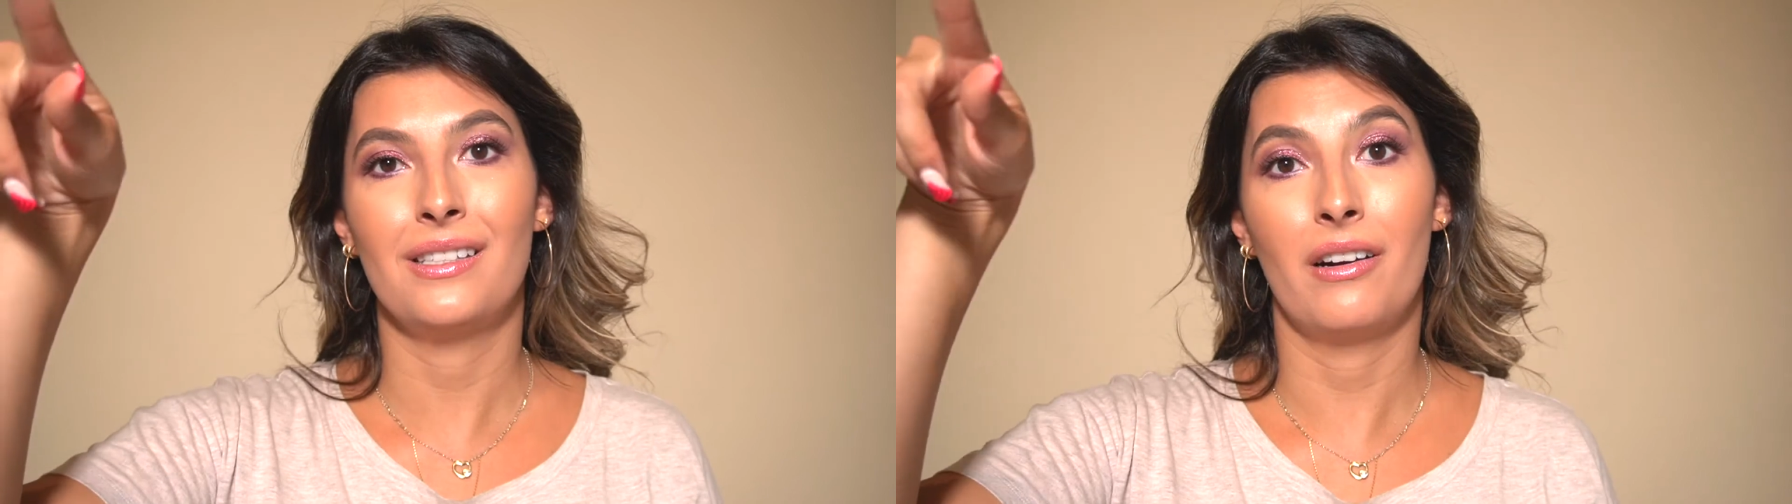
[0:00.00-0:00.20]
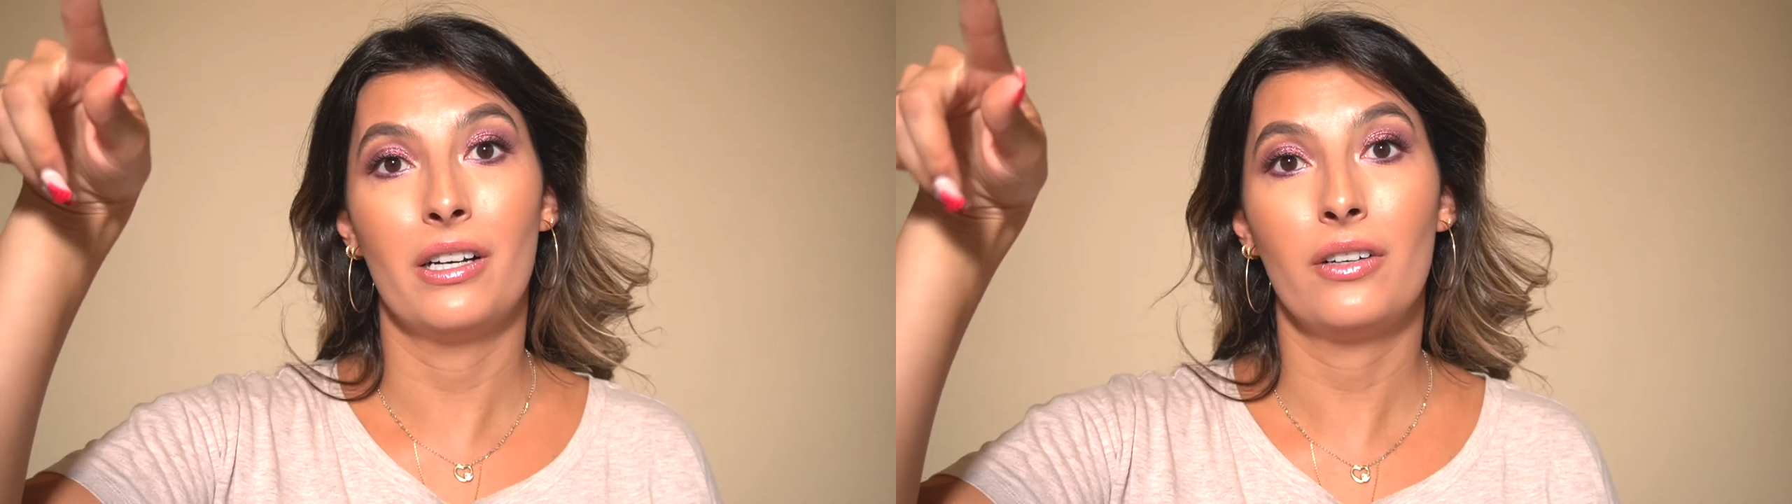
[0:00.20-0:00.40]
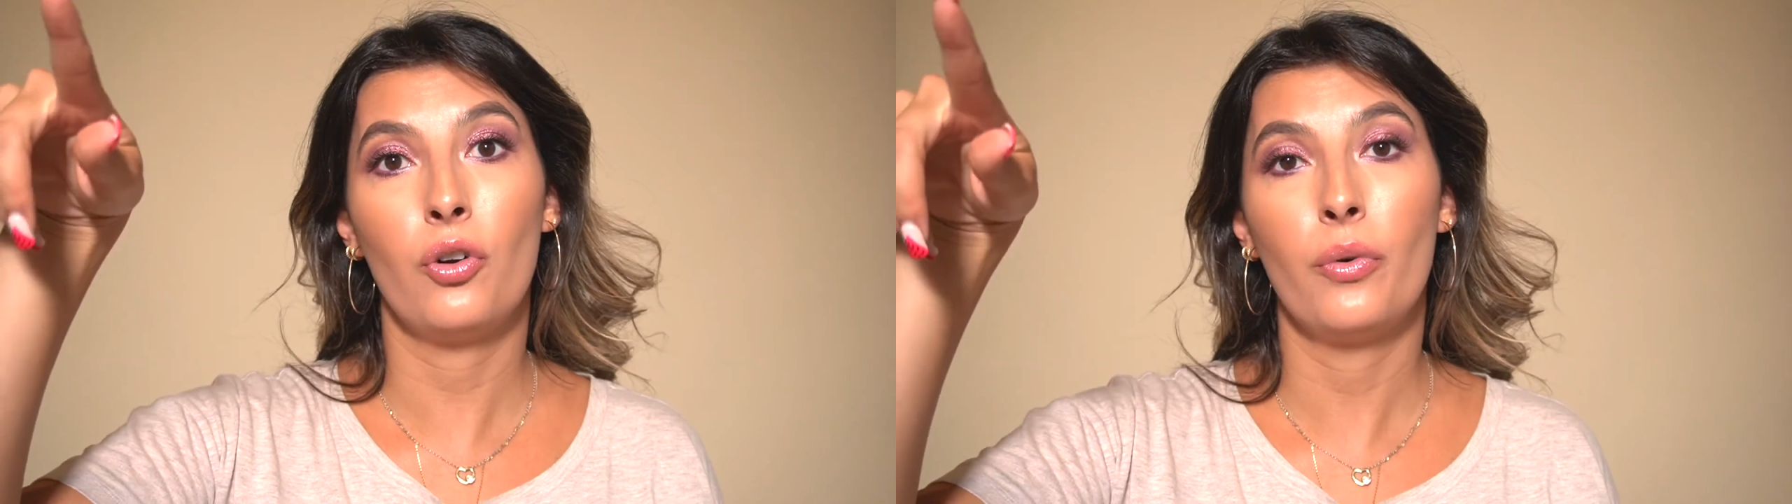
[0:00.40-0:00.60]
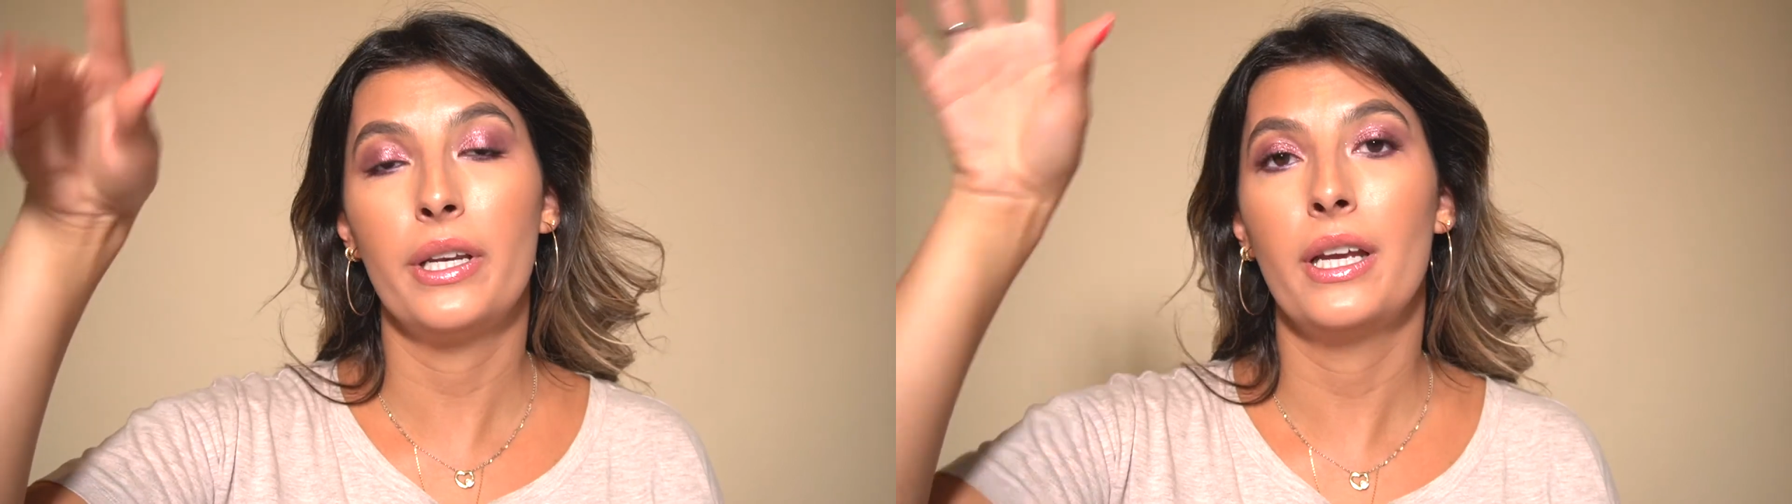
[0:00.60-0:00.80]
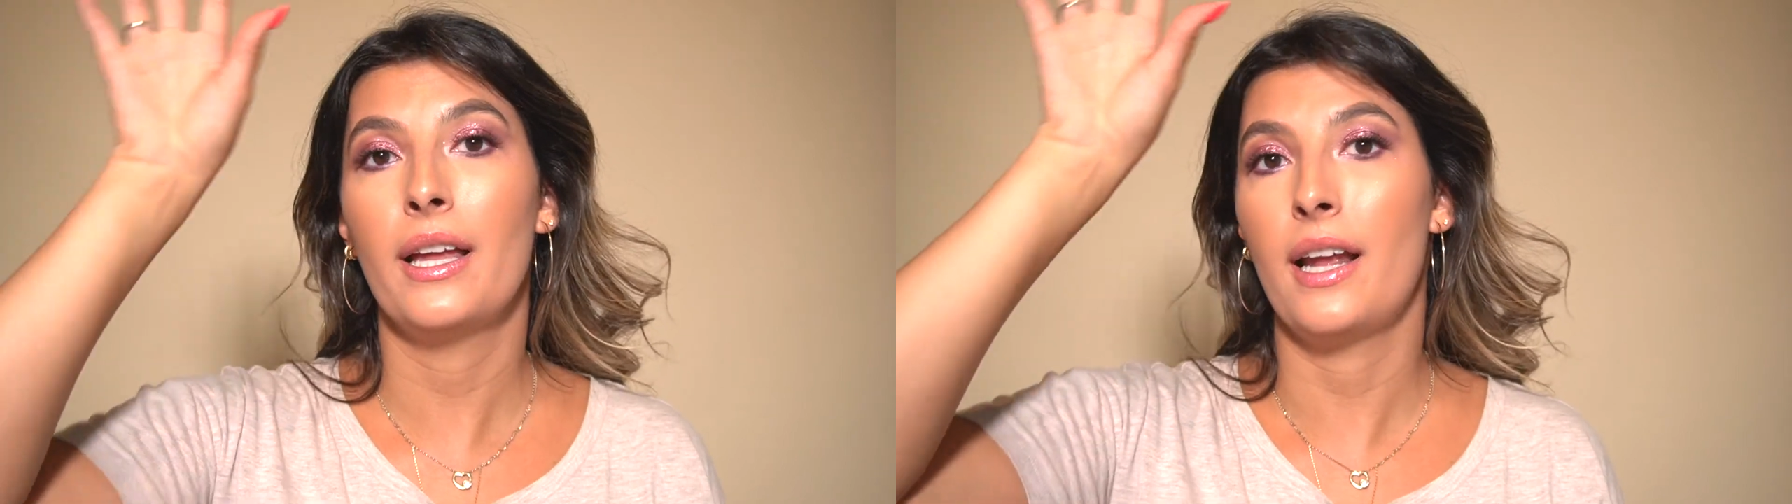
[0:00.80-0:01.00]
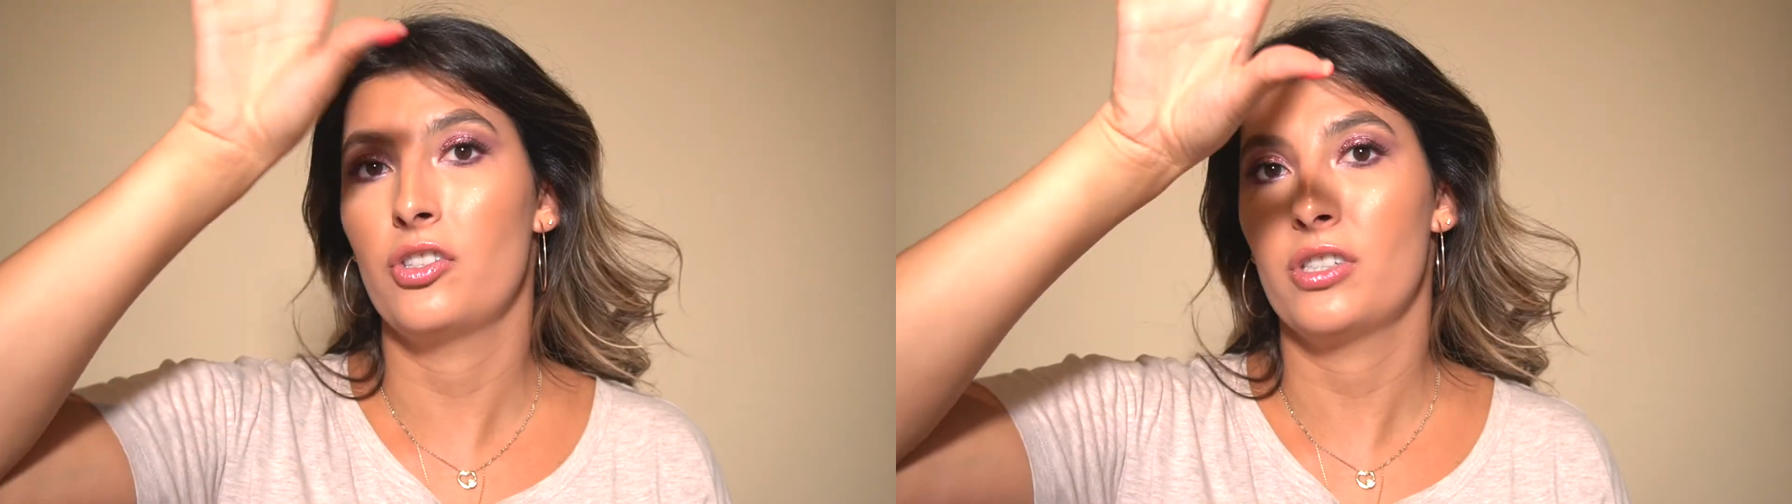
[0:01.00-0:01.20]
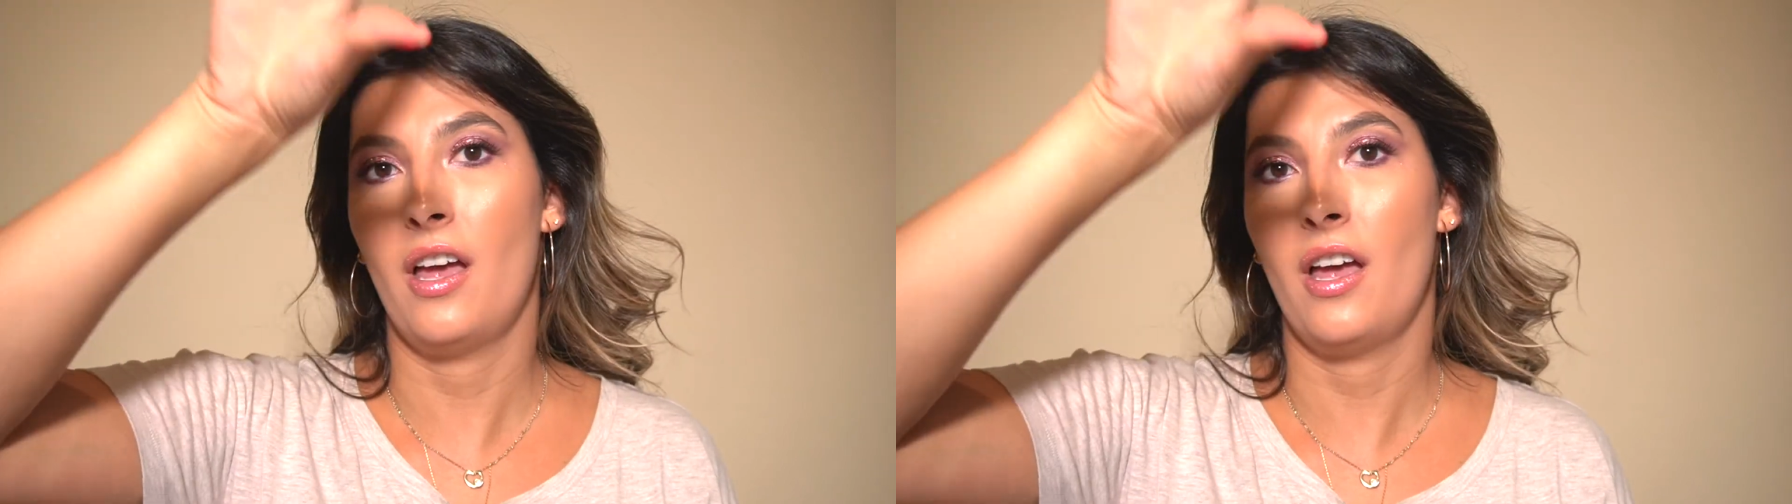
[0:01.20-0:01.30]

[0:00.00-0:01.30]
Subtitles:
dark already and I just